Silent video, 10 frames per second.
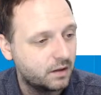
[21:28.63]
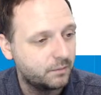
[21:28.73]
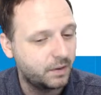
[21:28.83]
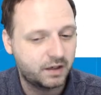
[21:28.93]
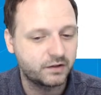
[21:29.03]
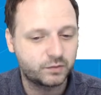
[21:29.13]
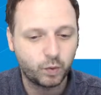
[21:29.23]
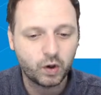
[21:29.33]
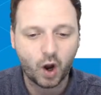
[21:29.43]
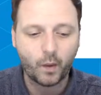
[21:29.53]
because we're
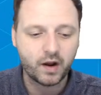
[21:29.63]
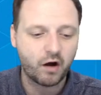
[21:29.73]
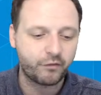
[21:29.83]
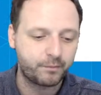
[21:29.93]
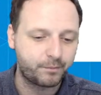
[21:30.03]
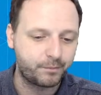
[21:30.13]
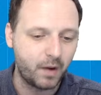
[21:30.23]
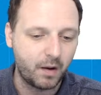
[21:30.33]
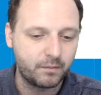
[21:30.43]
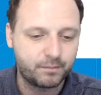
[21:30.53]
going off
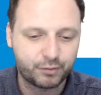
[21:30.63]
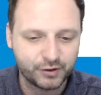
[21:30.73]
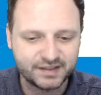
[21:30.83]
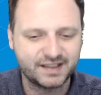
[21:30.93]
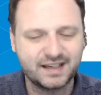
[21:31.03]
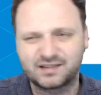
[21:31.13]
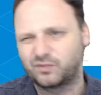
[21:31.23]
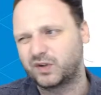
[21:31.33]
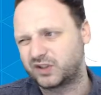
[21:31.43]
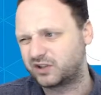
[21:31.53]
pre-season,
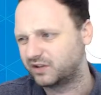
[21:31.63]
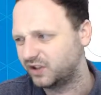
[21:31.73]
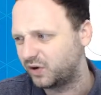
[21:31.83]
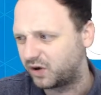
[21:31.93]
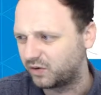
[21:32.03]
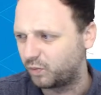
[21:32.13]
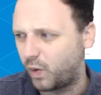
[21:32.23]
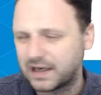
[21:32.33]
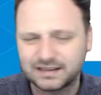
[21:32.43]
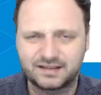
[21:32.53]
which you can
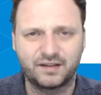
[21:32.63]
weight